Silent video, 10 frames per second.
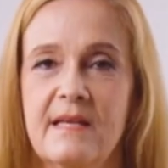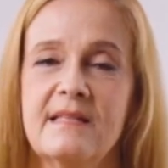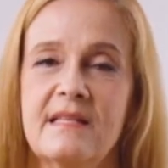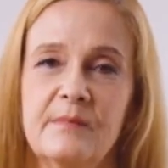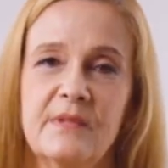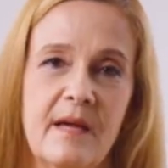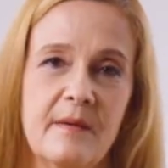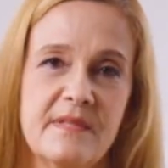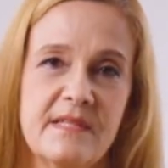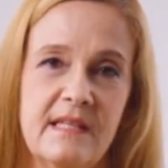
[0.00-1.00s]

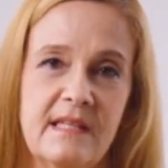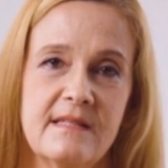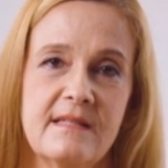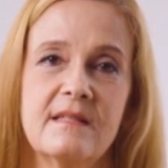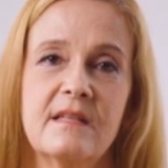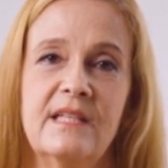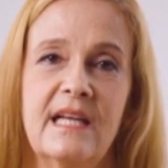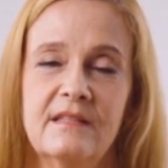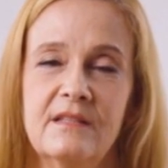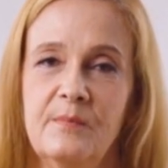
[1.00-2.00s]
Sometimes it is
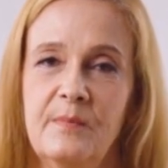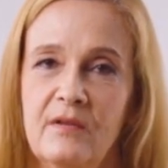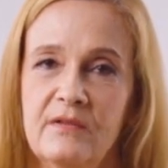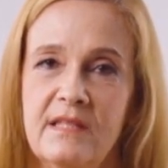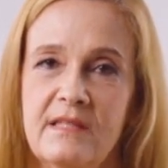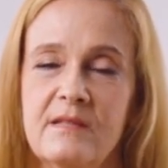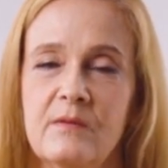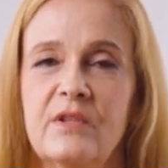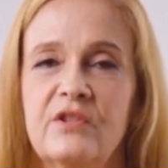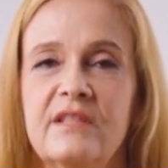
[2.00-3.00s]
connected to baldness,
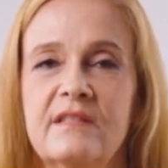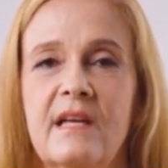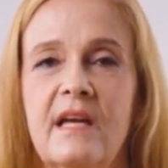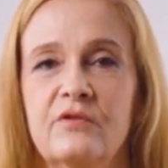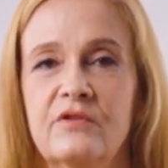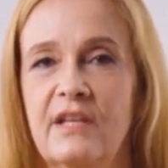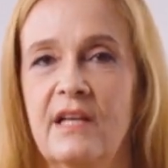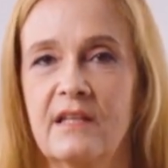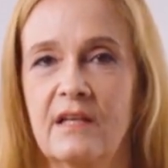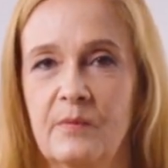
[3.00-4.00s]
which is
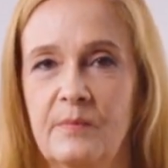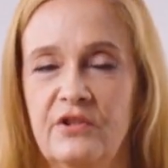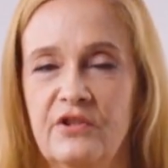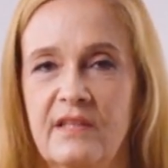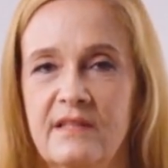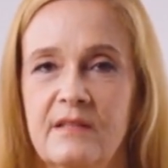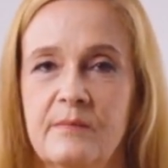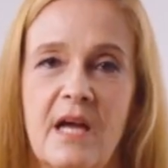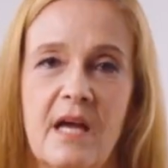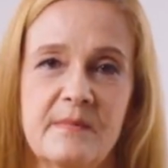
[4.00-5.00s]
androgenetic alopecia, and
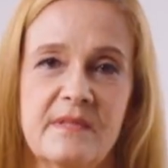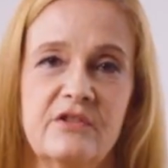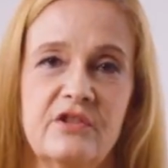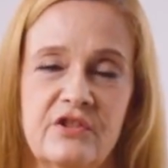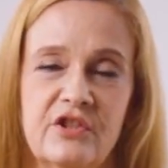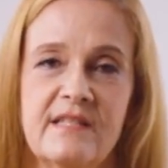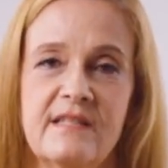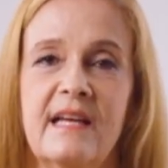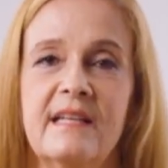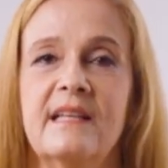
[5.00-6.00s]
sometimes it's just
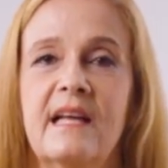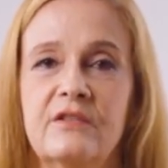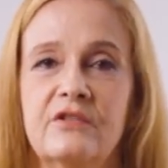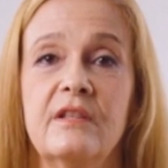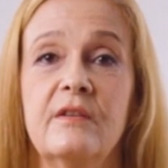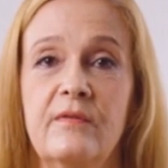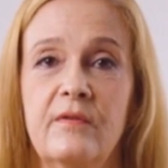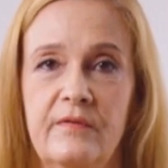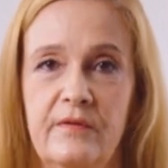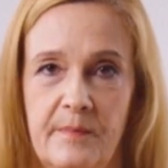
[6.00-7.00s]
a telogen
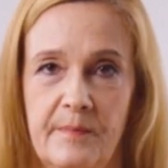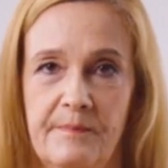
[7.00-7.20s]
effluvium.